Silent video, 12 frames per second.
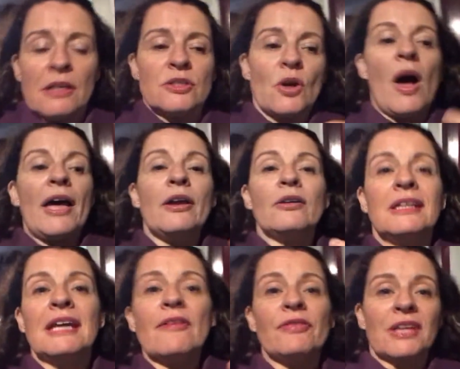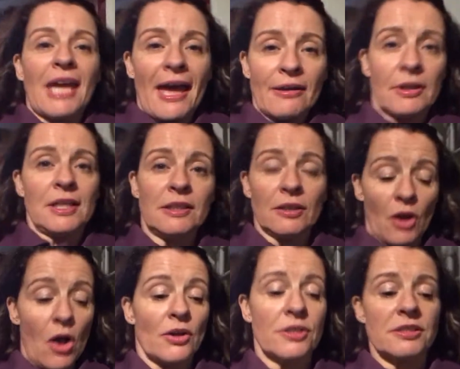So I only ever carried the
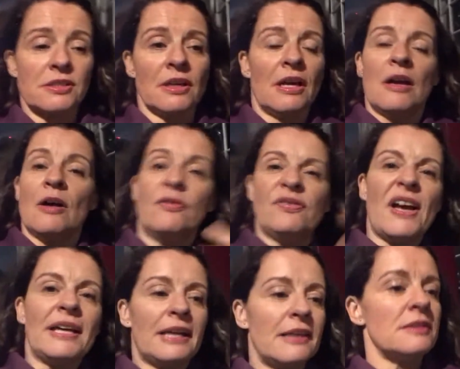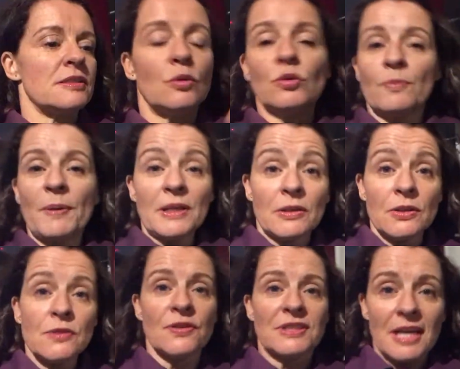cost of finance and all the
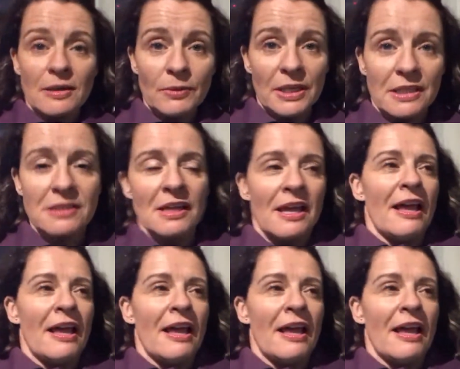bills for 10 weeks.